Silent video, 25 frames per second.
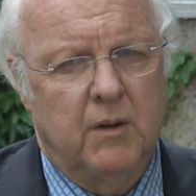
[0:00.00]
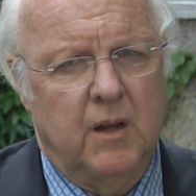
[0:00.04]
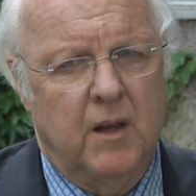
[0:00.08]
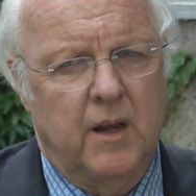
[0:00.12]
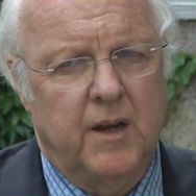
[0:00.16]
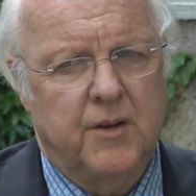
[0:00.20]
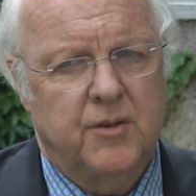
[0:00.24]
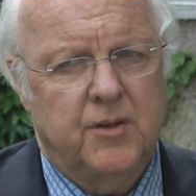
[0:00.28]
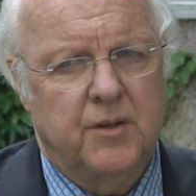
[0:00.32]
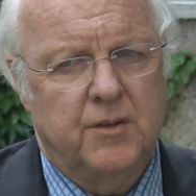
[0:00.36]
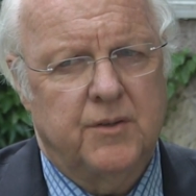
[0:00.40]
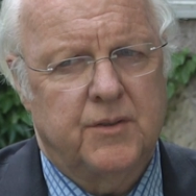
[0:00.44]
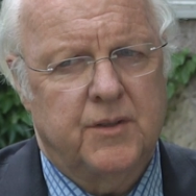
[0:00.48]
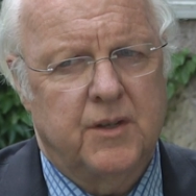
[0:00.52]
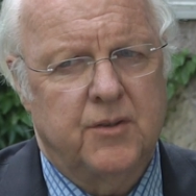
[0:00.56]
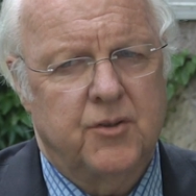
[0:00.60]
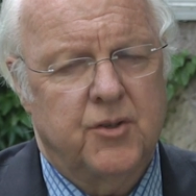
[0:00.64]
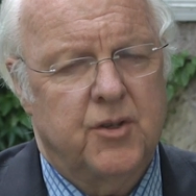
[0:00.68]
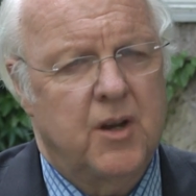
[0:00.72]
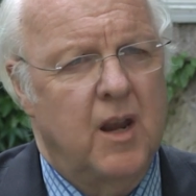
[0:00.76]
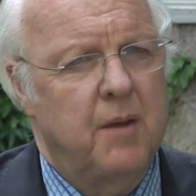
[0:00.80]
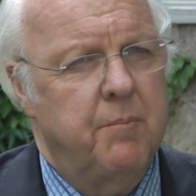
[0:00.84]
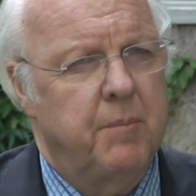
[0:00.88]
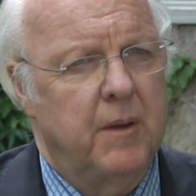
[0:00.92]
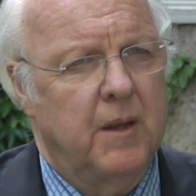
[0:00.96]
relations in
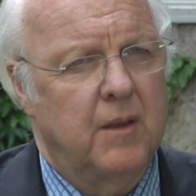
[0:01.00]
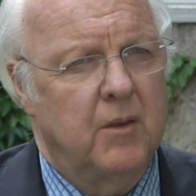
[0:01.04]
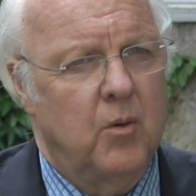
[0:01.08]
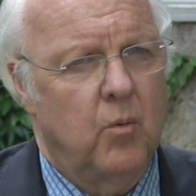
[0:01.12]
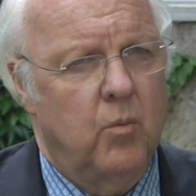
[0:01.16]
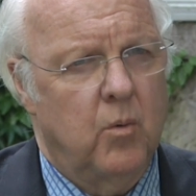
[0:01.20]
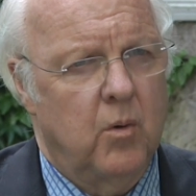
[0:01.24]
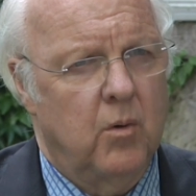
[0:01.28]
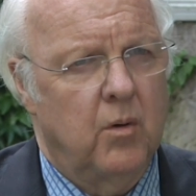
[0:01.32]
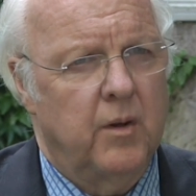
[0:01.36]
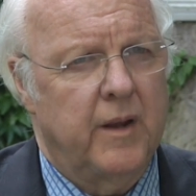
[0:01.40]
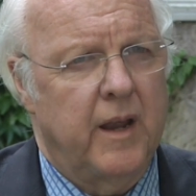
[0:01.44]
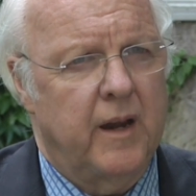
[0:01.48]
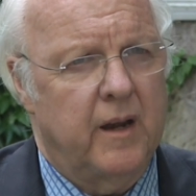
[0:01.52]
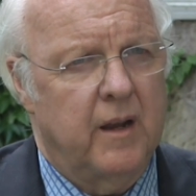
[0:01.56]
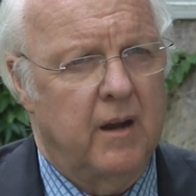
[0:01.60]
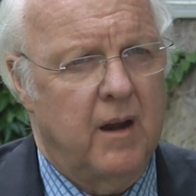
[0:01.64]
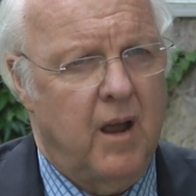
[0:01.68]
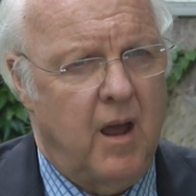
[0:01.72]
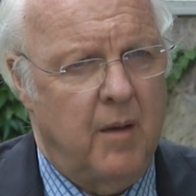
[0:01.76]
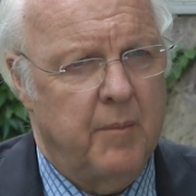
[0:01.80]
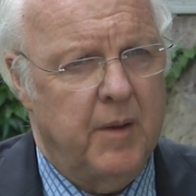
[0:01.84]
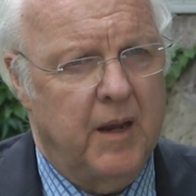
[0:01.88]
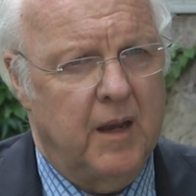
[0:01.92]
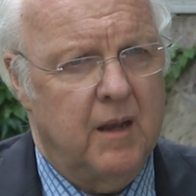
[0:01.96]
shaping the world
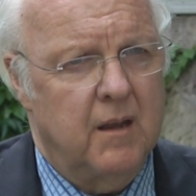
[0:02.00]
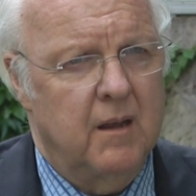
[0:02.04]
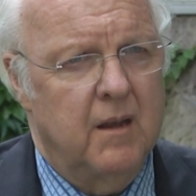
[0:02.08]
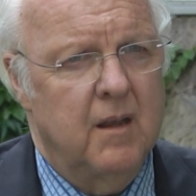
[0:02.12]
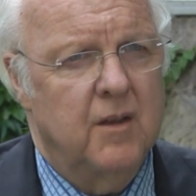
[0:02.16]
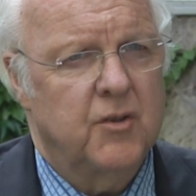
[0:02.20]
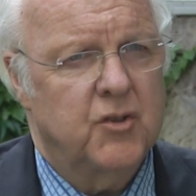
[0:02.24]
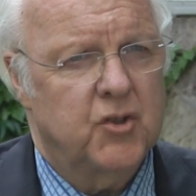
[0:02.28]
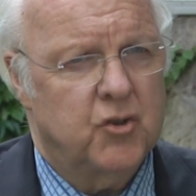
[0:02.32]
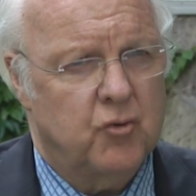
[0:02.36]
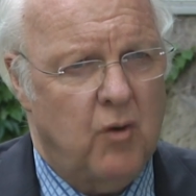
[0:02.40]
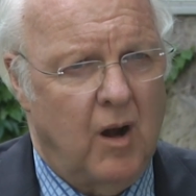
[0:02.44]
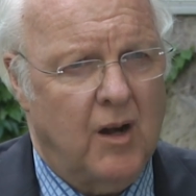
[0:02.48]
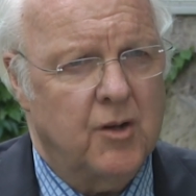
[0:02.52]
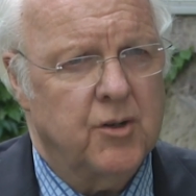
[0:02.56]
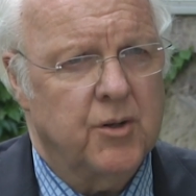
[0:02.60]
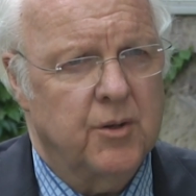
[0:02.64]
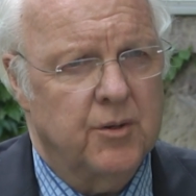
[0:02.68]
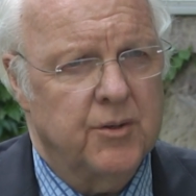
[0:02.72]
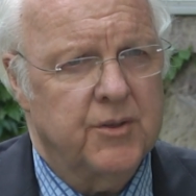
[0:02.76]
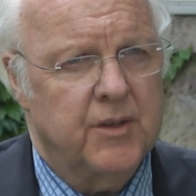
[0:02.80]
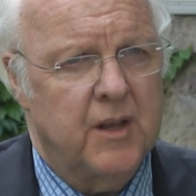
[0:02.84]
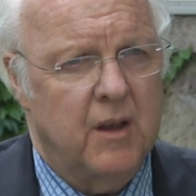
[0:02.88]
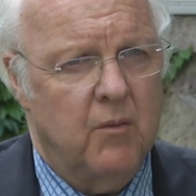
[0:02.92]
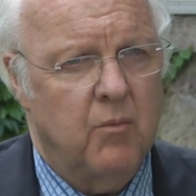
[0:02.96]
economic
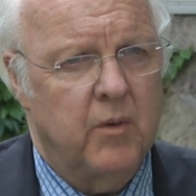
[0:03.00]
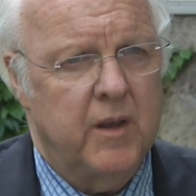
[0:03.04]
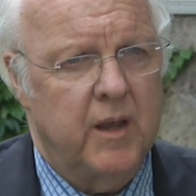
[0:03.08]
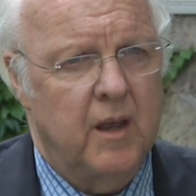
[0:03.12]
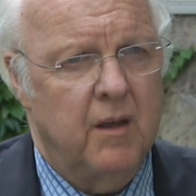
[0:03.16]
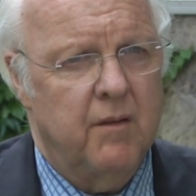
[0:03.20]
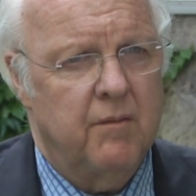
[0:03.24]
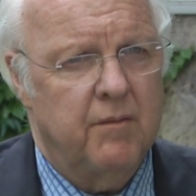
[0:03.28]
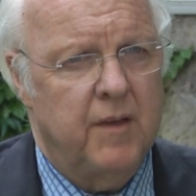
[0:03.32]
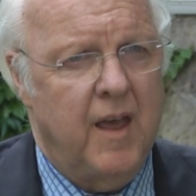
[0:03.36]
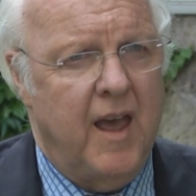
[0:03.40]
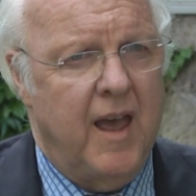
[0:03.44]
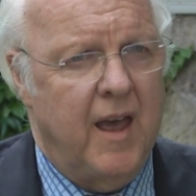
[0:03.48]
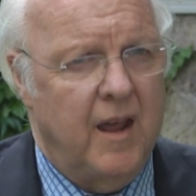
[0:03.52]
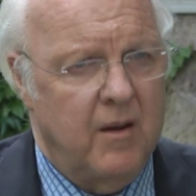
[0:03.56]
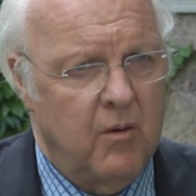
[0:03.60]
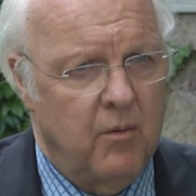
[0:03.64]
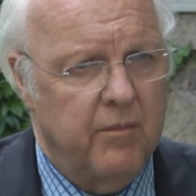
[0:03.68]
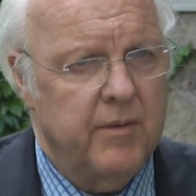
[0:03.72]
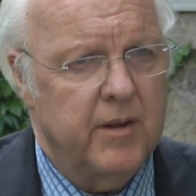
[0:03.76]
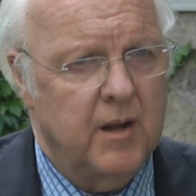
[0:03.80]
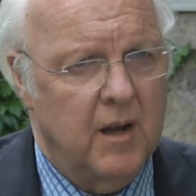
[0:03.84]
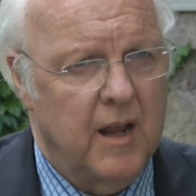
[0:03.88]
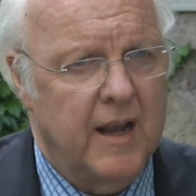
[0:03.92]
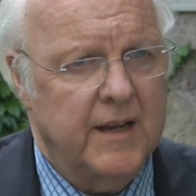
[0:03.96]
structures that we have had
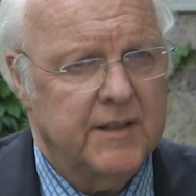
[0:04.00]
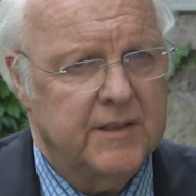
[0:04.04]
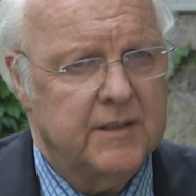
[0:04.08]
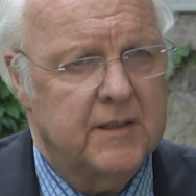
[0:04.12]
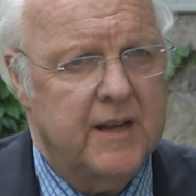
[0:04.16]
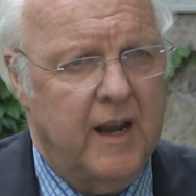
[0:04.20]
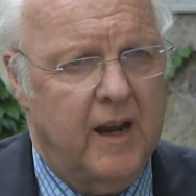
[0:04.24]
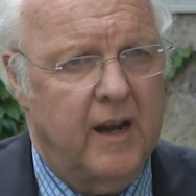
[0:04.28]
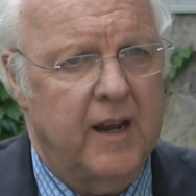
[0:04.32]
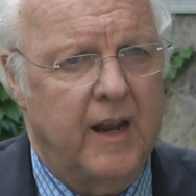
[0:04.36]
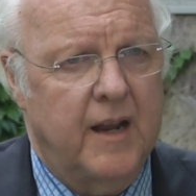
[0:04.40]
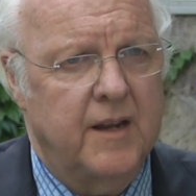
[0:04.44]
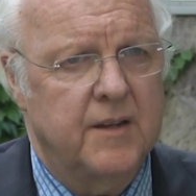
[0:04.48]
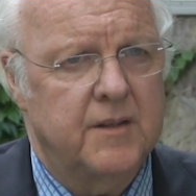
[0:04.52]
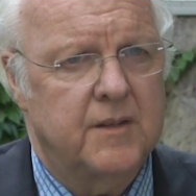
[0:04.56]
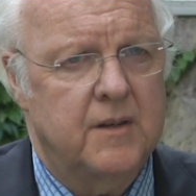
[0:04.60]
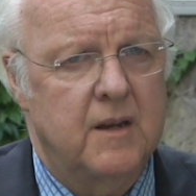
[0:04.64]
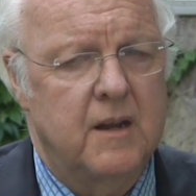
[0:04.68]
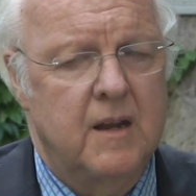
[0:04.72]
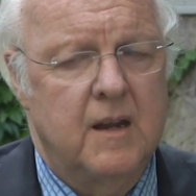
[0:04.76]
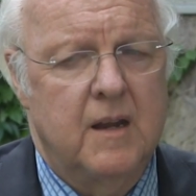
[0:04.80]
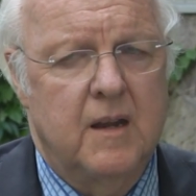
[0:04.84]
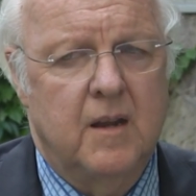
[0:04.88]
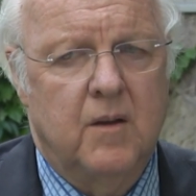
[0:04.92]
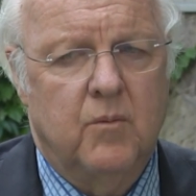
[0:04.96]
over the last decades,
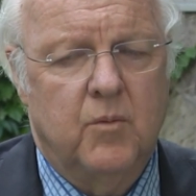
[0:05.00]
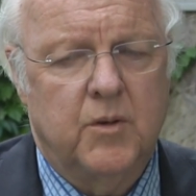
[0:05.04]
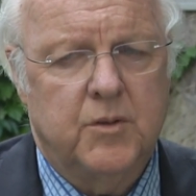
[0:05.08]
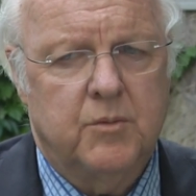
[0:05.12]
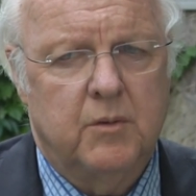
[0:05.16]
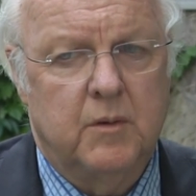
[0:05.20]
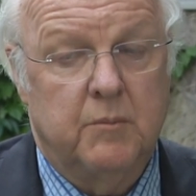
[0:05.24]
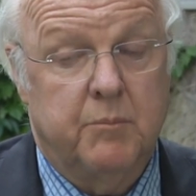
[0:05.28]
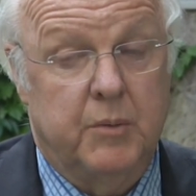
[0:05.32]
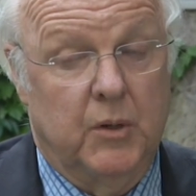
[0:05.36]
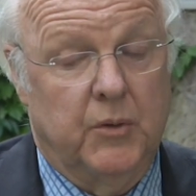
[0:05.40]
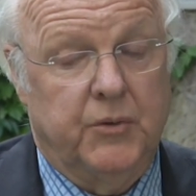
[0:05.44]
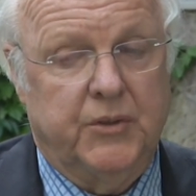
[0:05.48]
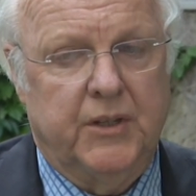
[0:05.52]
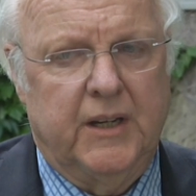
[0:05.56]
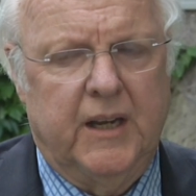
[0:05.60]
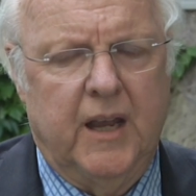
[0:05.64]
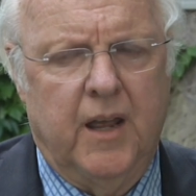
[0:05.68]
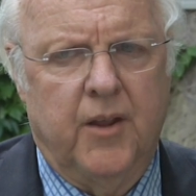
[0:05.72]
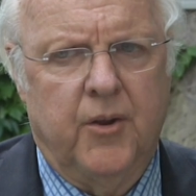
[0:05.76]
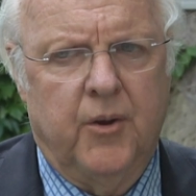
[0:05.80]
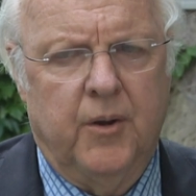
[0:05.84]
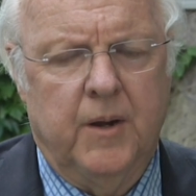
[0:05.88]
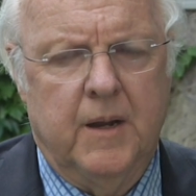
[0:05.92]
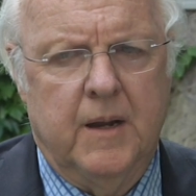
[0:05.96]
which we've built
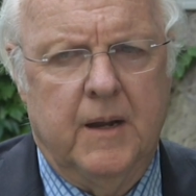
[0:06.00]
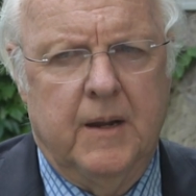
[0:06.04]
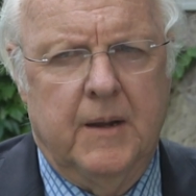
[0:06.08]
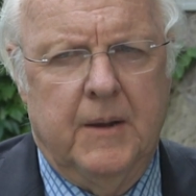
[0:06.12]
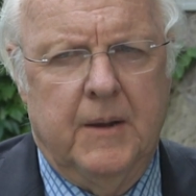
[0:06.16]
together.